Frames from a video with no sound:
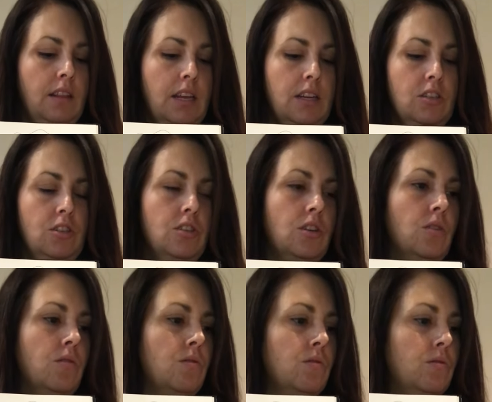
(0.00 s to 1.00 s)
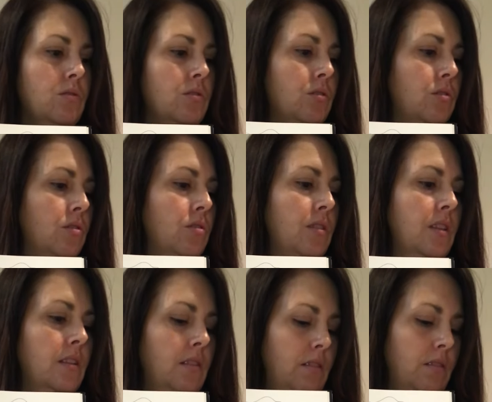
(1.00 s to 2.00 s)
that shows,
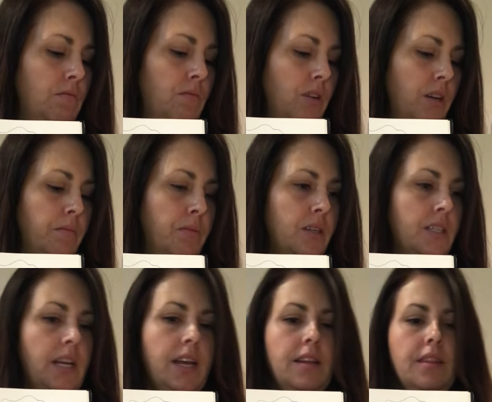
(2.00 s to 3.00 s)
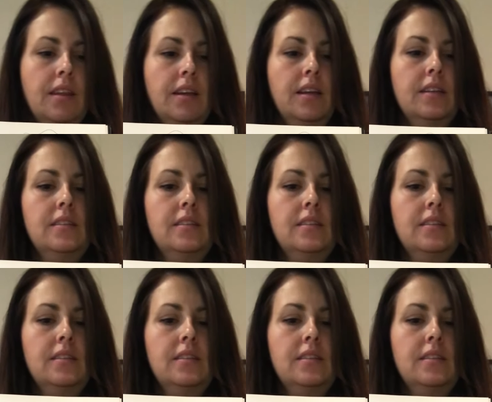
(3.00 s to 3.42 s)
we're gonna pretend that